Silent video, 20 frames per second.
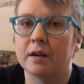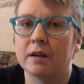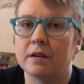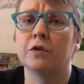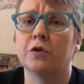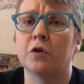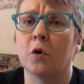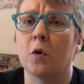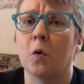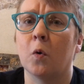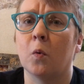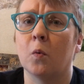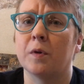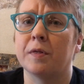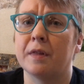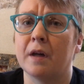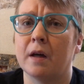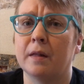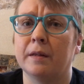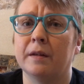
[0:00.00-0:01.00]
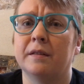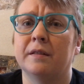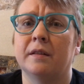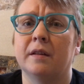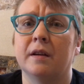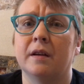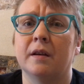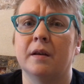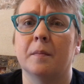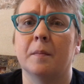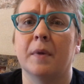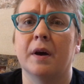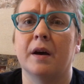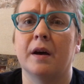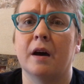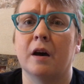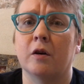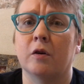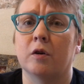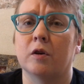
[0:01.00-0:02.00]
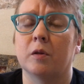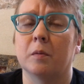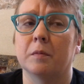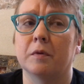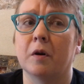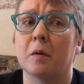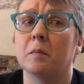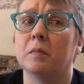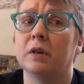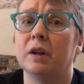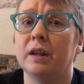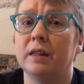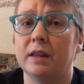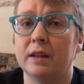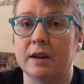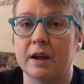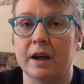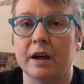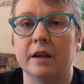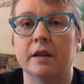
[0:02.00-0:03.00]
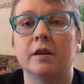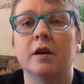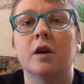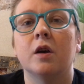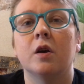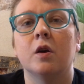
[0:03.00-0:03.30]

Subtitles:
So with not listing, my algorithm completely tanked,